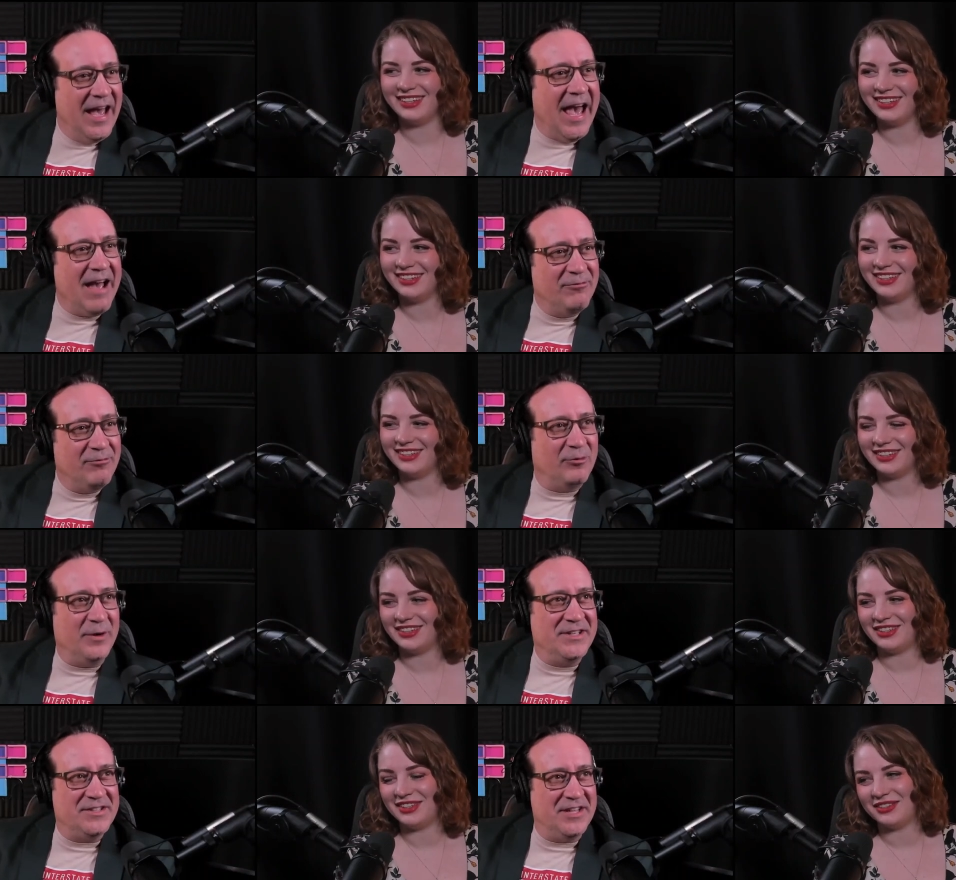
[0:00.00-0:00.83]

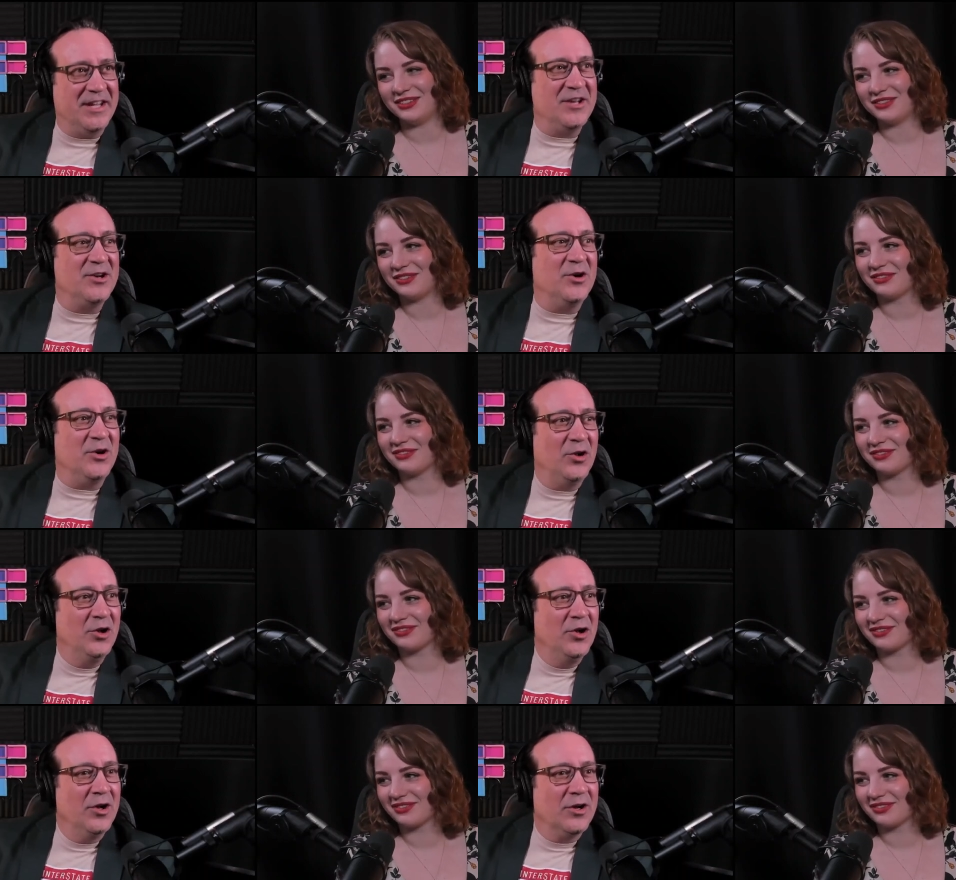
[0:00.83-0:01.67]
Speaker 1: Every
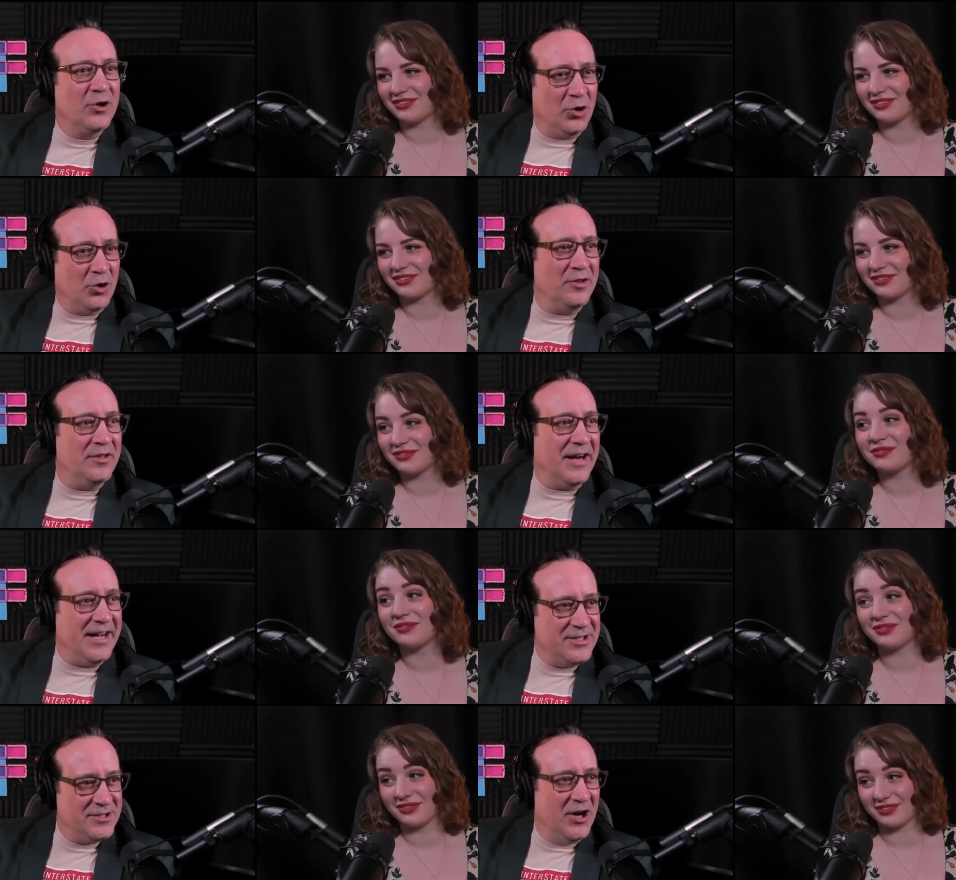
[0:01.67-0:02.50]
single girl that
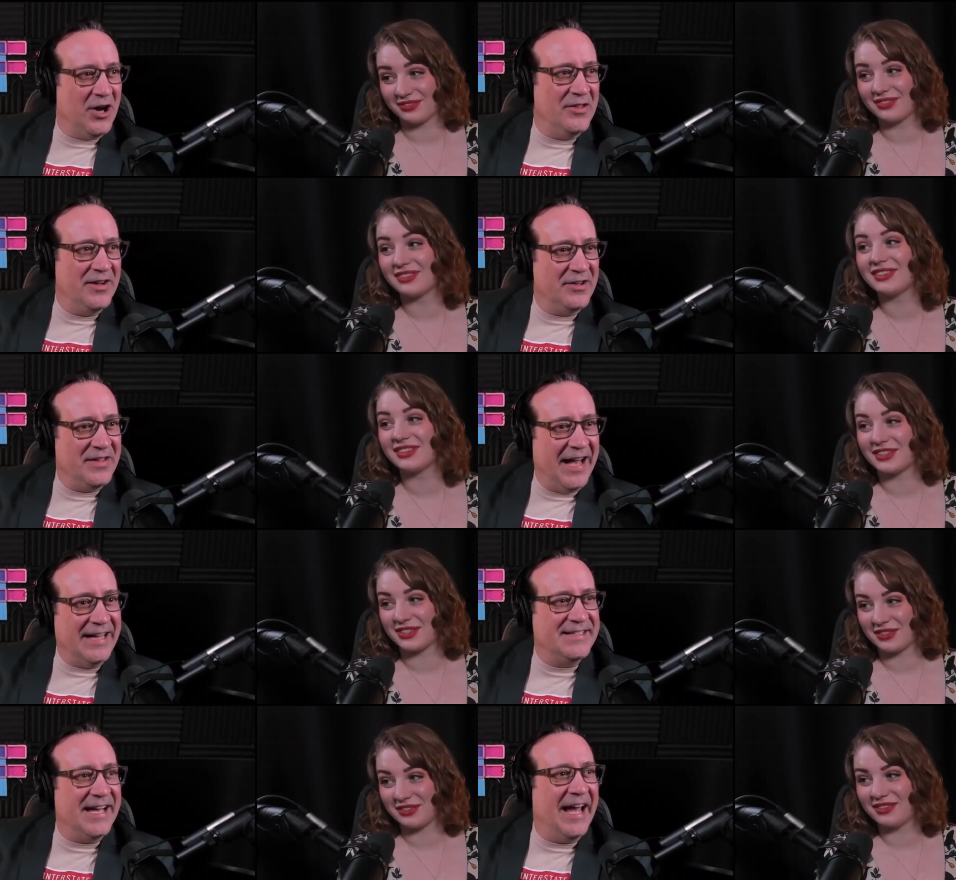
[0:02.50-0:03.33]
I saw there
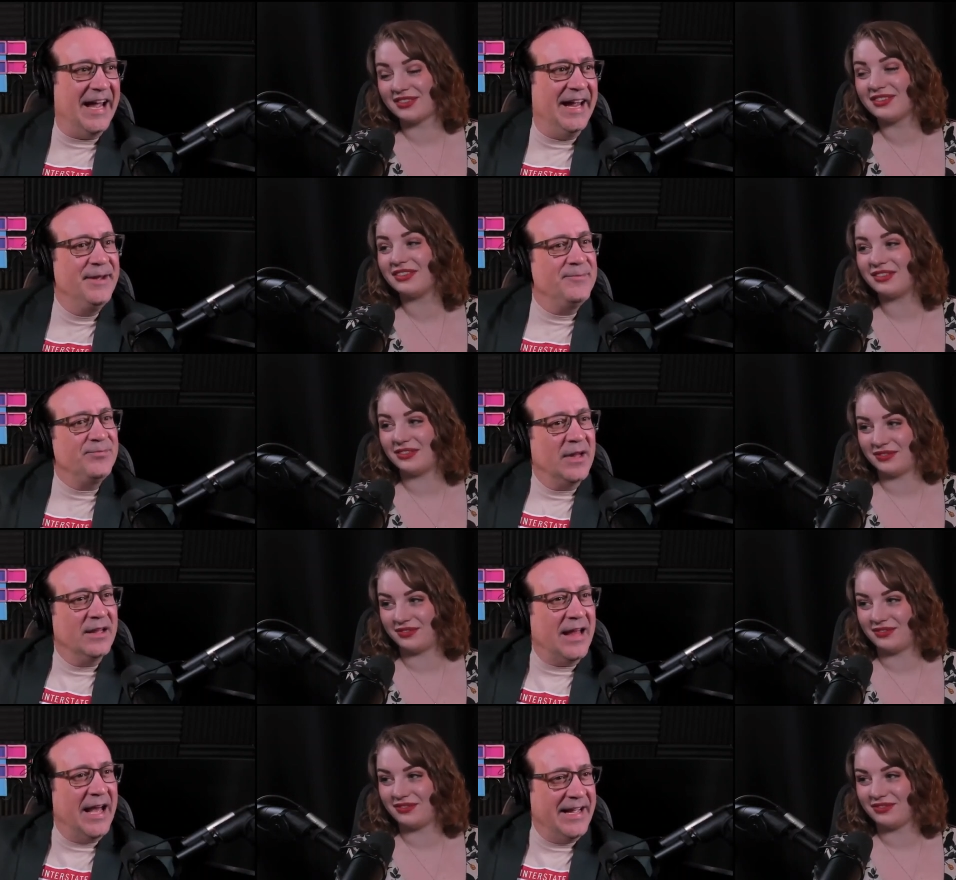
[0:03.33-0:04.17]
that day
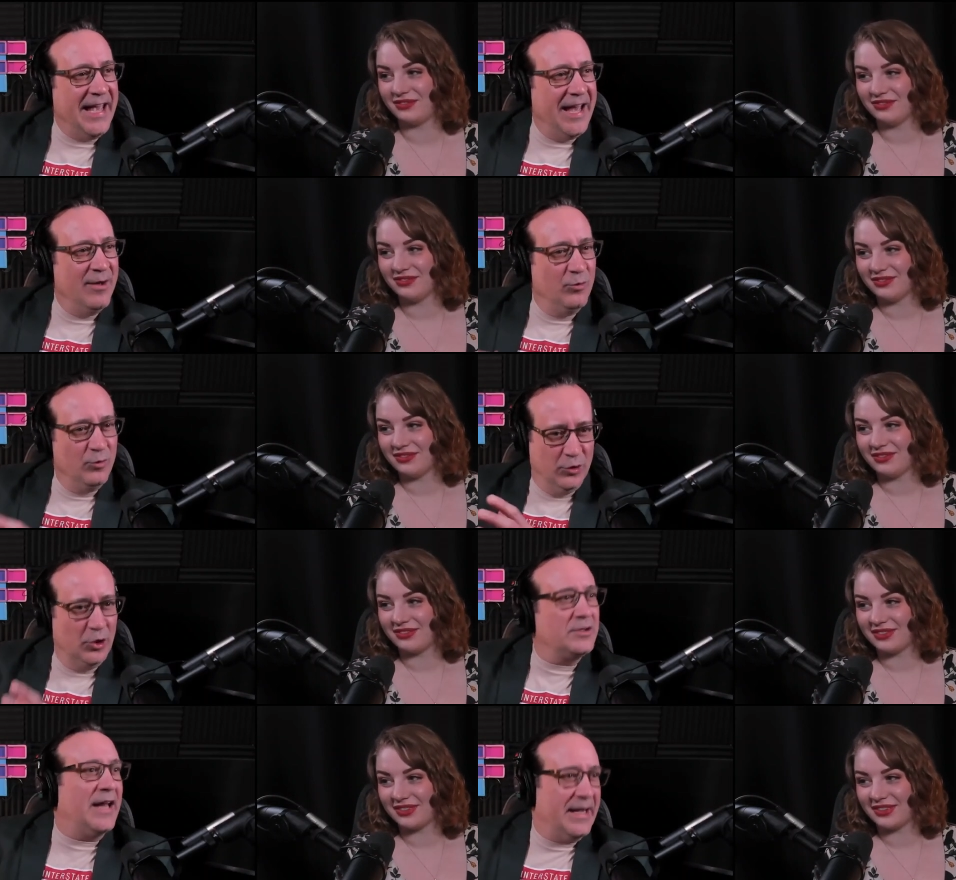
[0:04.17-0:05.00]
like
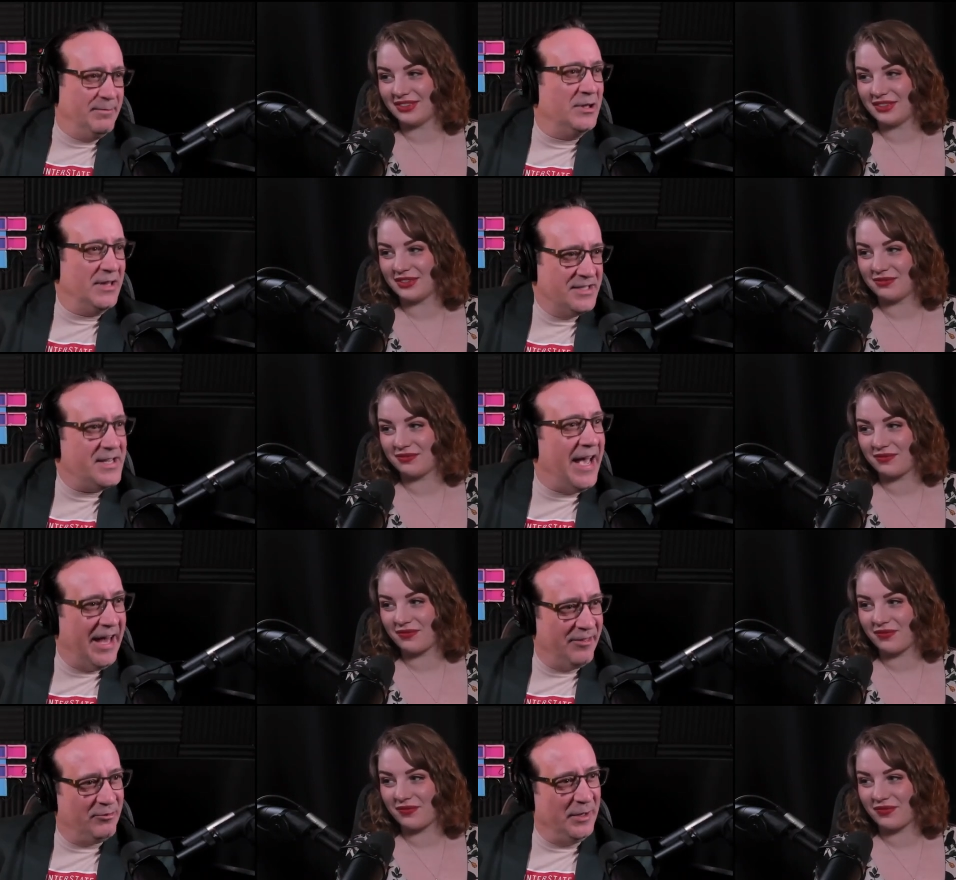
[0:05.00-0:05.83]
looked like Melissa
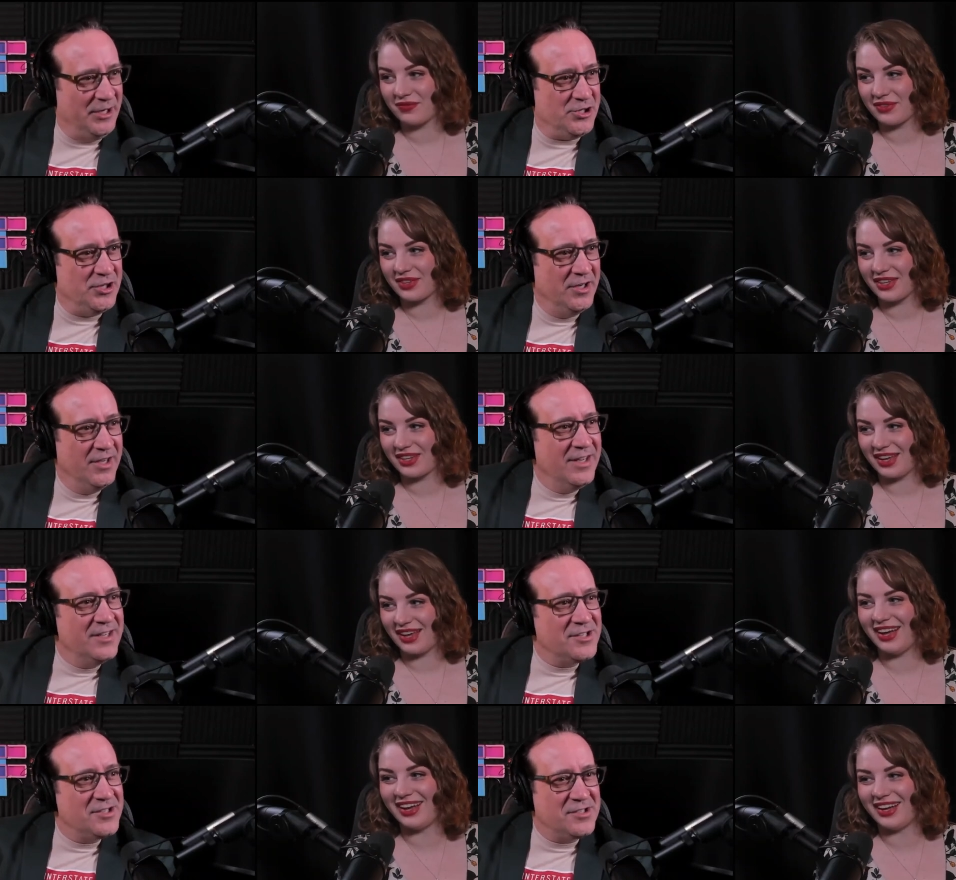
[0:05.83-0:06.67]
Etheridge.
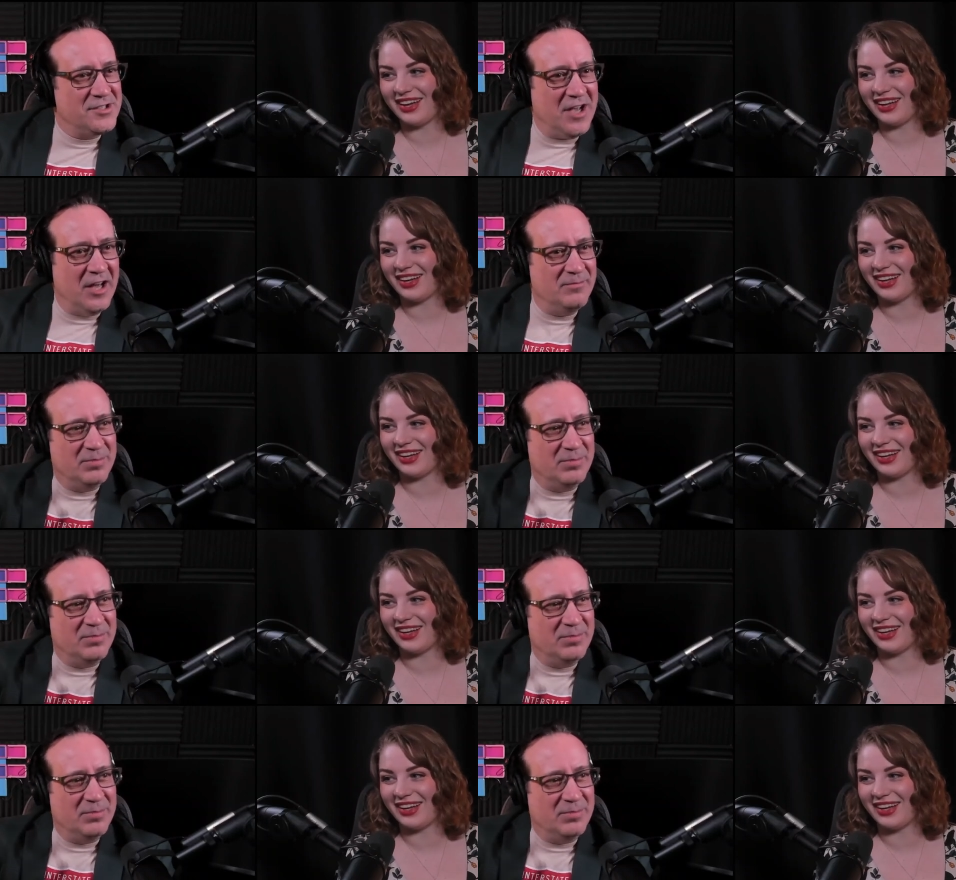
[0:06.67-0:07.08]
Sun